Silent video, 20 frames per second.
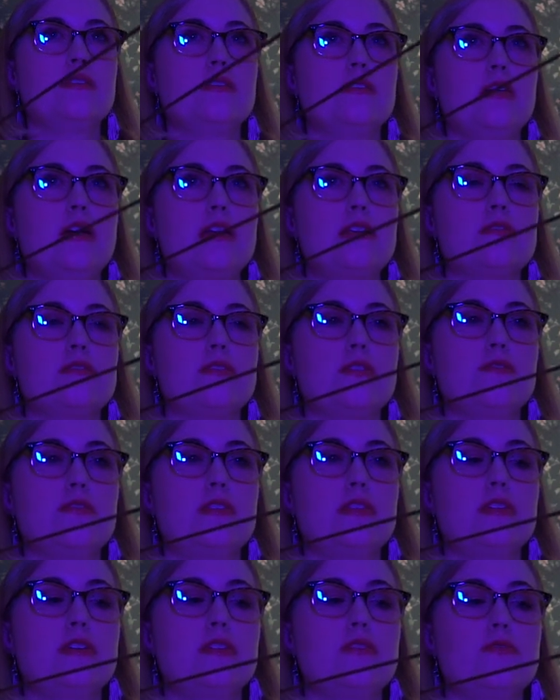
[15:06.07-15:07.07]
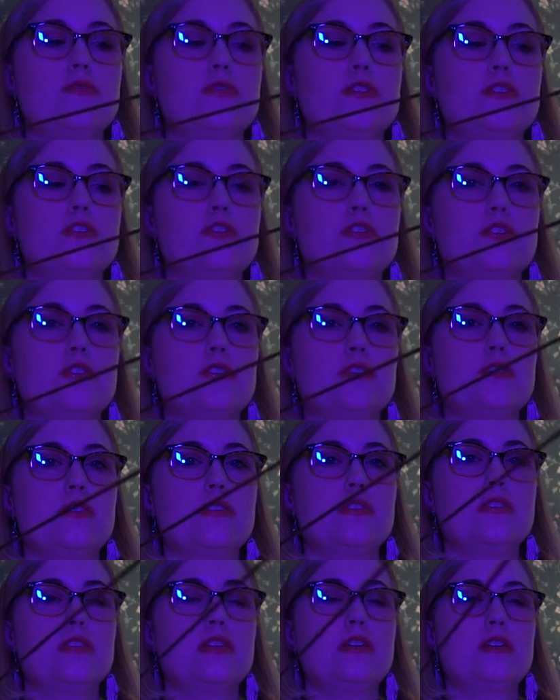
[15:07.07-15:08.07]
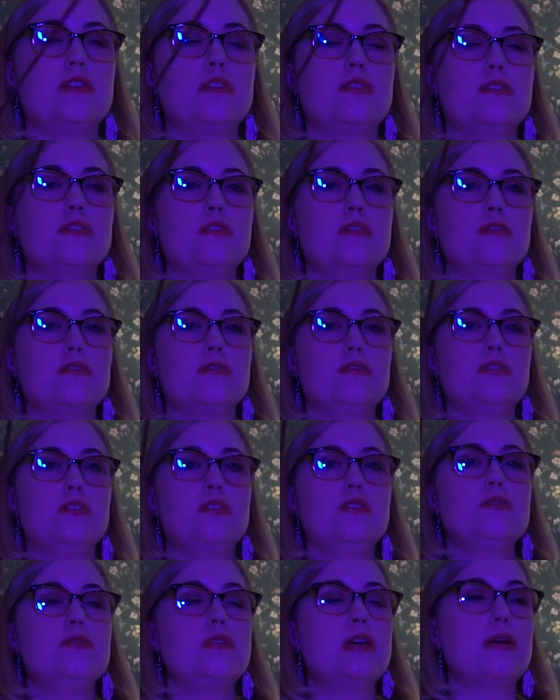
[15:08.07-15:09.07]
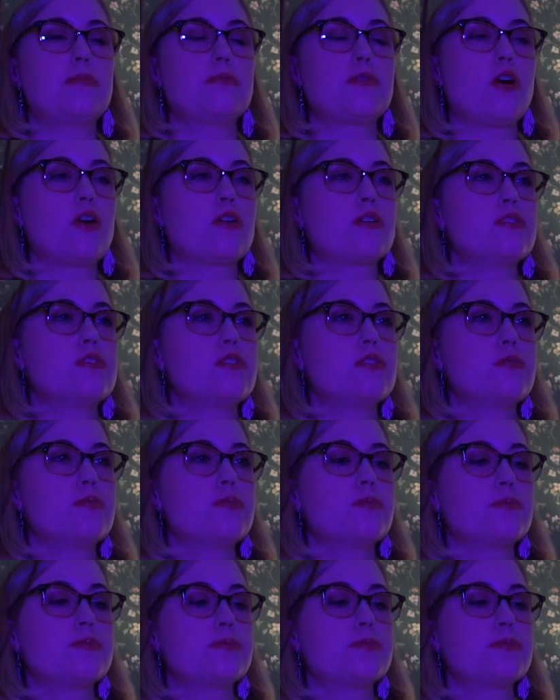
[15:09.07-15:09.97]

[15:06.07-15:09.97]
to let us know that it's for sure that you that I'm talking to?